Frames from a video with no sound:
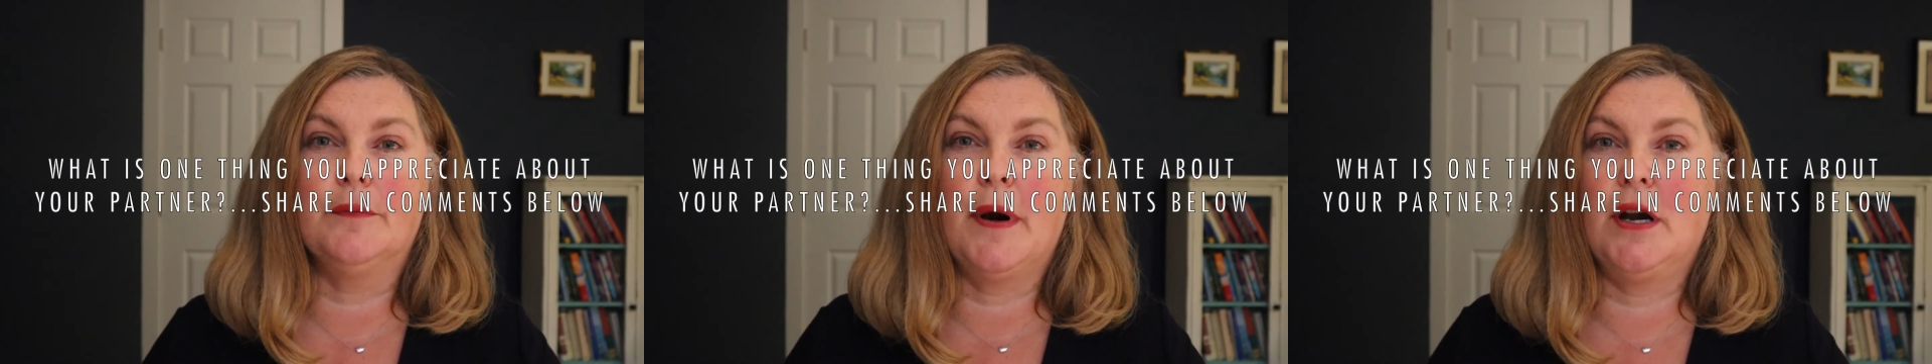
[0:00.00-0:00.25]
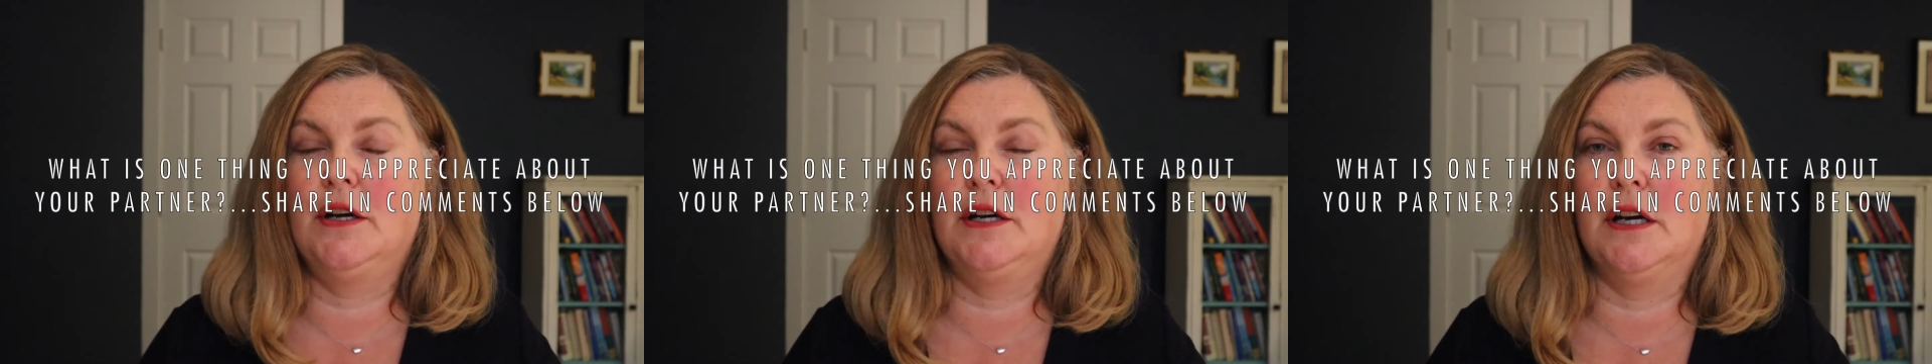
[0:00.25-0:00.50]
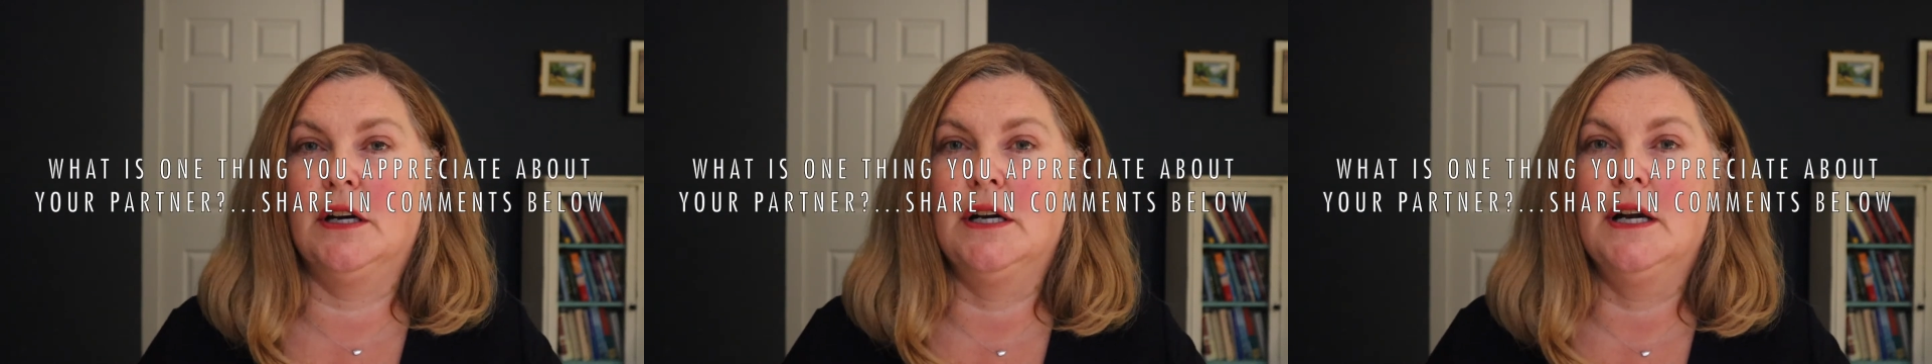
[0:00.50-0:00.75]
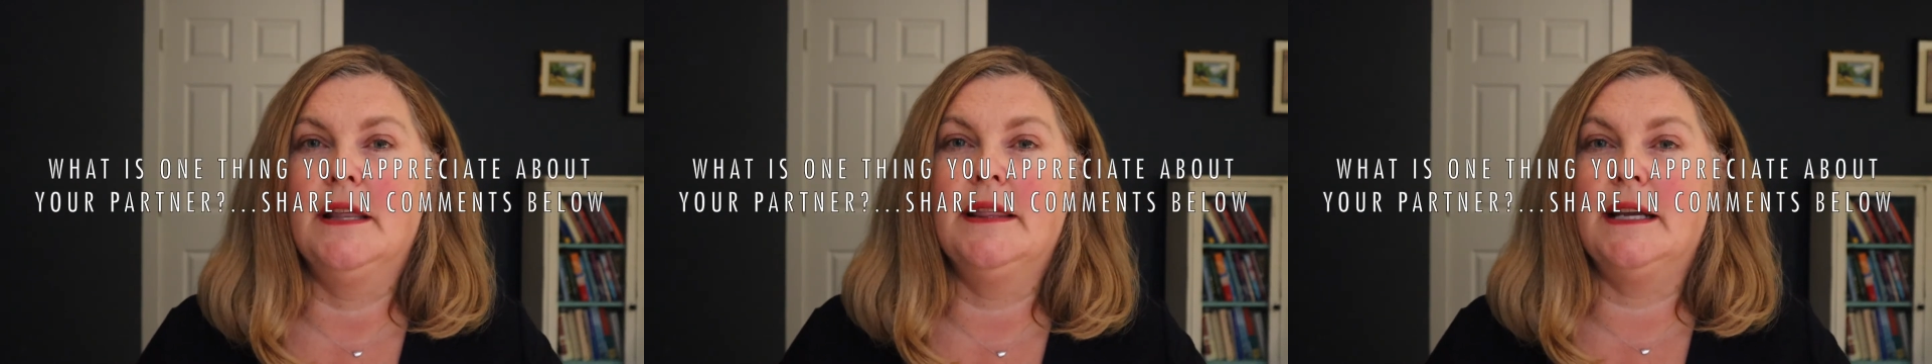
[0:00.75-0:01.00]
partner
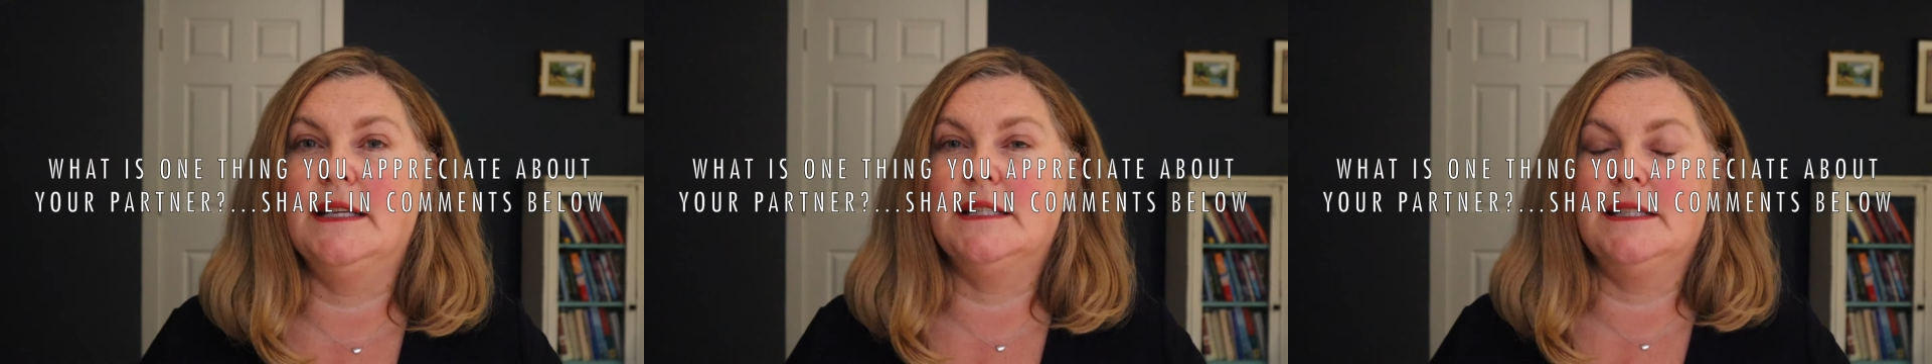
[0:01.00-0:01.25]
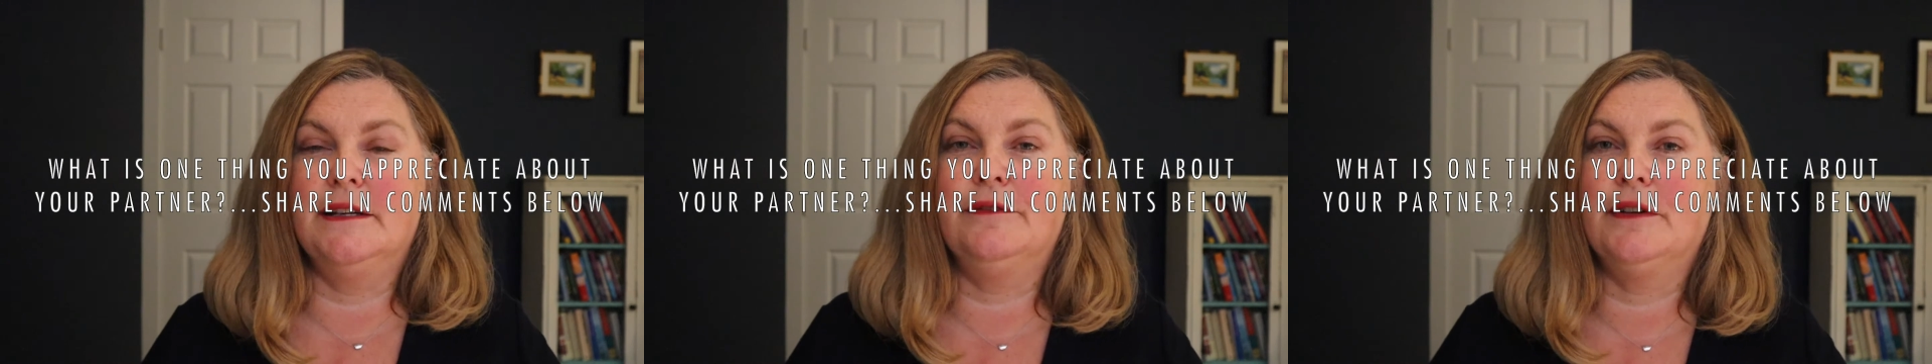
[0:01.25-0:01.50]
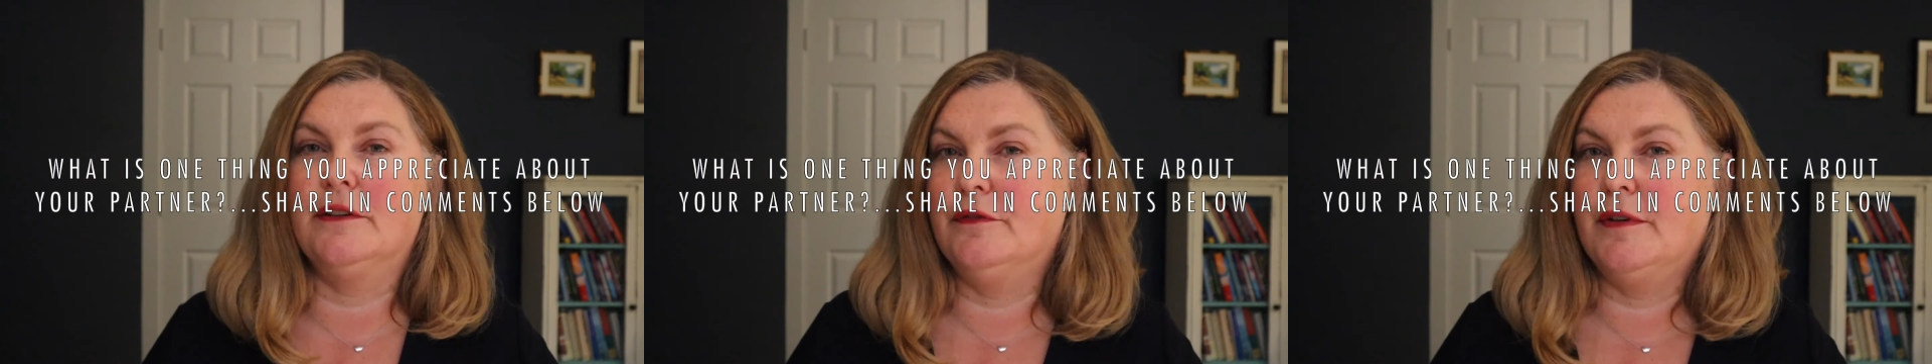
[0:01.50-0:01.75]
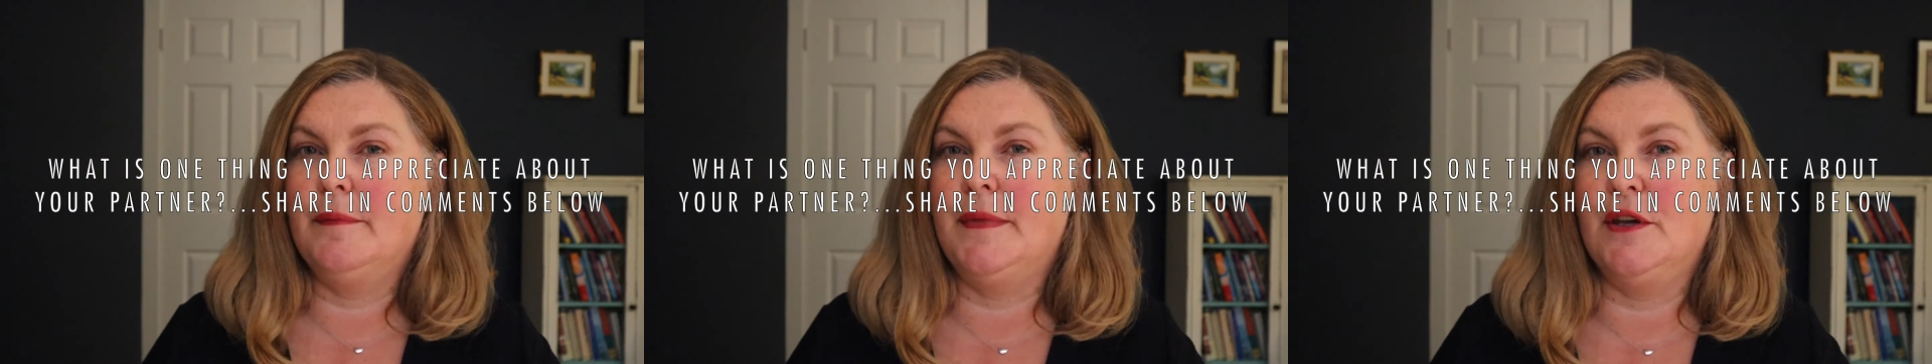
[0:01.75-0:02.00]
that is different
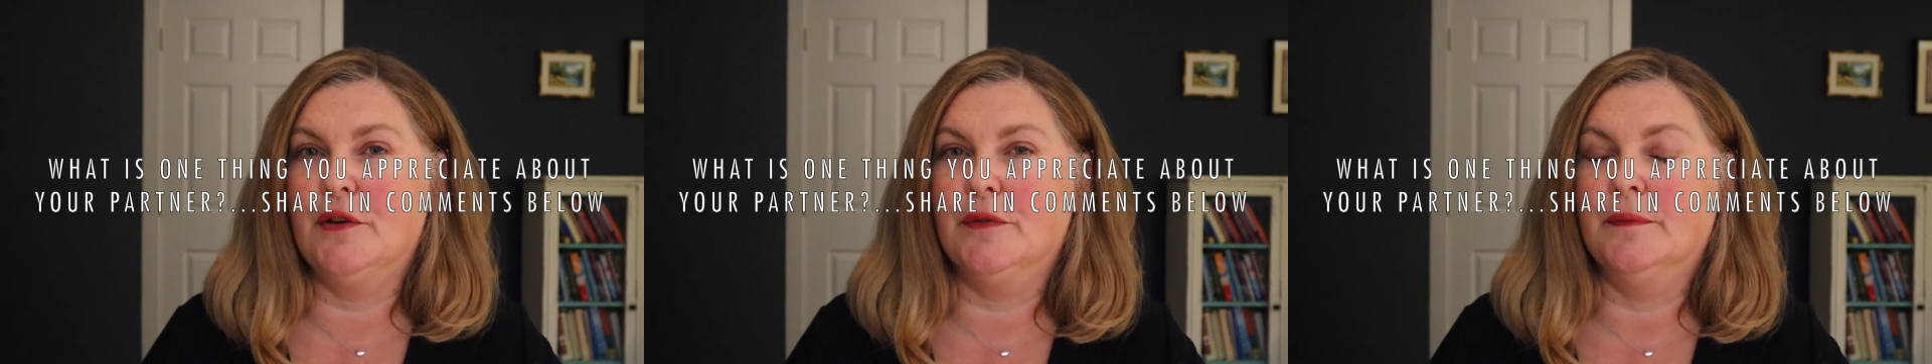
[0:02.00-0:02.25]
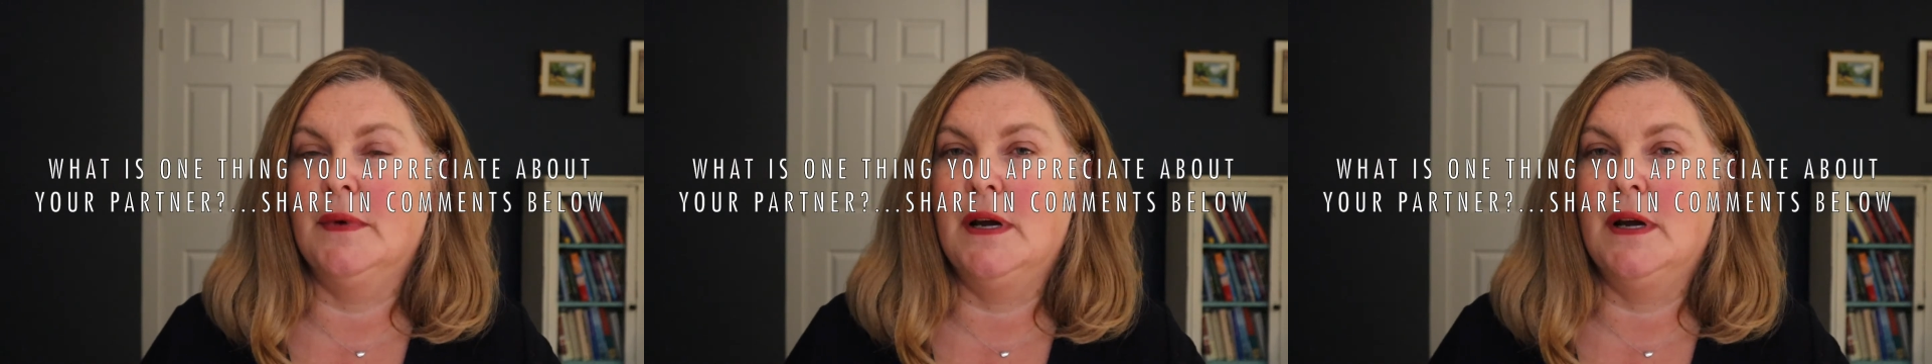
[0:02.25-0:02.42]
from you?